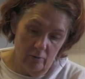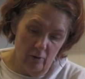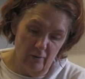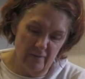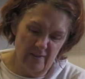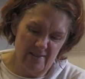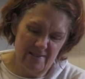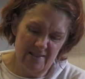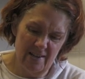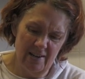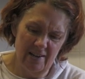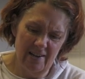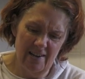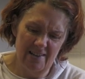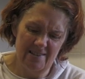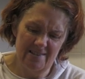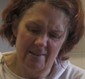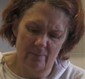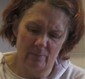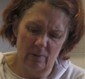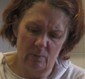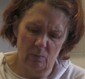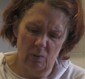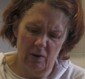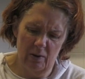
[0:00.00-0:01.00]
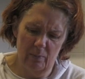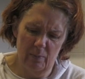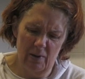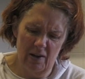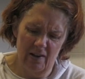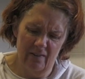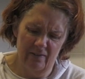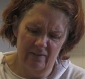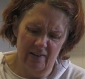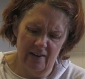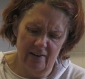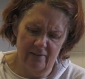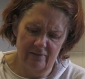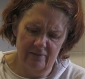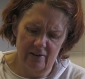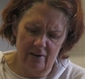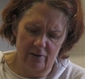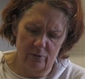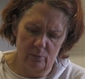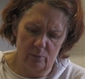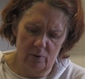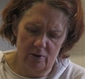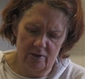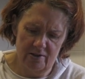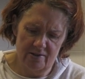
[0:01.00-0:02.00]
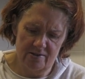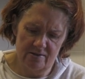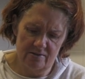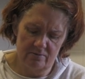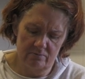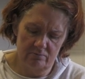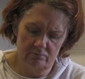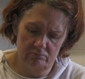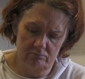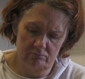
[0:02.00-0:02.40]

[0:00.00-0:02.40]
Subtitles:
Obviously you need something with a bit of flavour, otherwise.